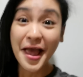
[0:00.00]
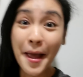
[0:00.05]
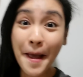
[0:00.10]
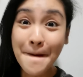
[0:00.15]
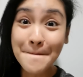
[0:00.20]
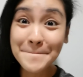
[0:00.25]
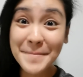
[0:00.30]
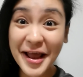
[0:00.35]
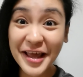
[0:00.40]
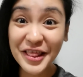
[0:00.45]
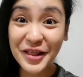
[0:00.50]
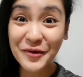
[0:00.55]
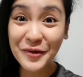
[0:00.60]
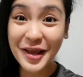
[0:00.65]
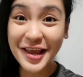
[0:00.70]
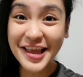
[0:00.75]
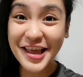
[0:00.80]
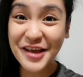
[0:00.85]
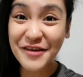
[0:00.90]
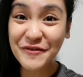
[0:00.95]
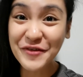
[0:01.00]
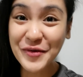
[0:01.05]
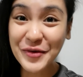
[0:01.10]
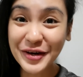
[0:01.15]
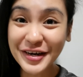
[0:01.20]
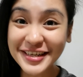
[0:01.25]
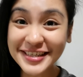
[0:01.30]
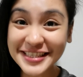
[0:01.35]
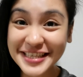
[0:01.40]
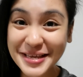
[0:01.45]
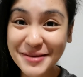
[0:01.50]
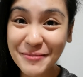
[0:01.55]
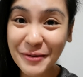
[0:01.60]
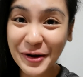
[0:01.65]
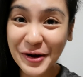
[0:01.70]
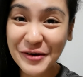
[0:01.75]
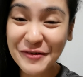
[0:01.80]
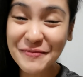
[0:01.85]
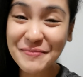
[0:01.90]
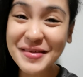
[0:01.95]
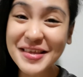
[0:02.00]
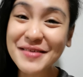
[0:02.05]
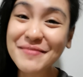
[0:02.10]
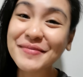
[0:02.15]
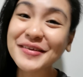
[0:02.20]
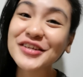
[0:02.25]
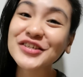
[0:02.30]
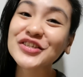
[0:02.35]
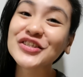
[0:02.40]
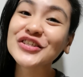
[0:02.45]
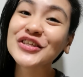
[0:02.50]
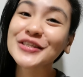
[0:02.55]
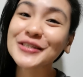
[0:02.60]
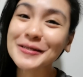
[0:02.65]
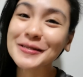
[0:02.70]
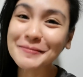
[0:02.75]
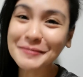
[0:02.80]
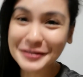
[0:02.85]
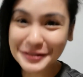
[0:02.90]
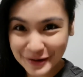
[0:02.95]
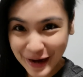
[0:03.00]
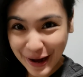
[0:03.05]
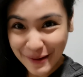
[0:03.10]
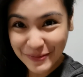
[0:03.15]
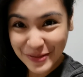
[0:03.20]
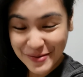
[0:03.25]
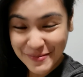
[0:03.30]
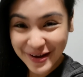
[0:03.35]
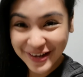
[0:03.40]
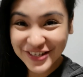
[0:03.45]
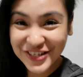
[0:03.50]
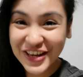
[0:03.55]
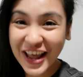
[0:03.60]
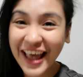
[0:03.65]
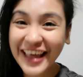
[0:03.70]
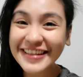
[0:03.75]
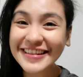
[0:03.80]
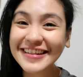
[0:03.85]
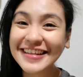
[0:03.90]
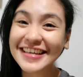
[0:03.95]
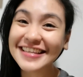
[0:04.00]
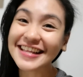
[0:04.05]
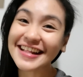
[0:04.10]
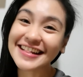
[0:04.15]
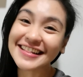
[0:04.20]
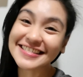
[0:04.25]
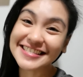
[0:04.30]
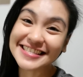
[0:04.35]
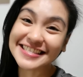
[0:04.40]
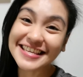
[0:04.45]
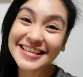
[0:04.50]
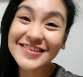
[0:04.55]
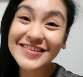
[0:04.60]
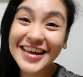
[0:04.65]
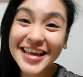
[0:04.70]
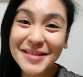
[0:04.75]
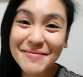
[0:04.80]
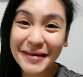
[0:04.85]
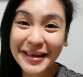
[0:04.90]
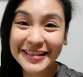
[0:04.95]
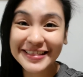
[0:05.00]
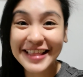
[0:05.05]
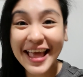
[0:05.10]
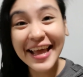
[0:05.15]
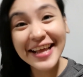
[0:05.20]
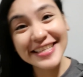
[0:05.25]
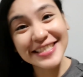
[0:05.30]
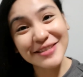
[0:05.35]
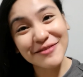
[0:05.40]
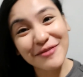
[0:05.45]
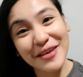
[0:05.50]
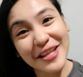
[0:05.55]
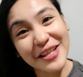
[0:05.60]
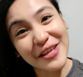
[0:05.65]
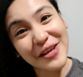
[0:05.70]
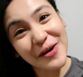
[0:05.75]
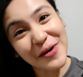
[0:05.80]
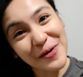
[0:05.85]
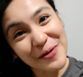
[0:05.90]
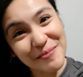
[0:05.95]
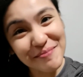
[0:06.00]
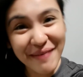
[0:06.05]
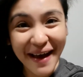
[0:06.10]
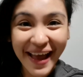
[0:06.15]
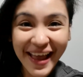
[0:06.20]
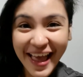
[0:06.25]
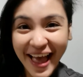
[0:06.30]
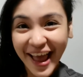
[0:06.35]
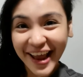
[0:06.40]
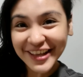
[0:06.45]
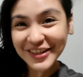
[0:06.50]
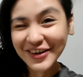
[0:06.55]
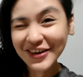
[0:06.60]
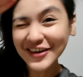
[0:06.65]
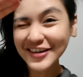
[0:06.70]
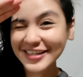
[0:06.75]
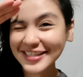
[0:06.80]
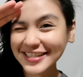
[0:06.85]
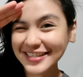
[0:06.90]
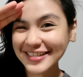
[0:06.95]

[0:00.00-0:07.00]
By the way, if you want to see more of me, be sure to subscribe to my channel, and I'll see you in my next video. Bye, idols!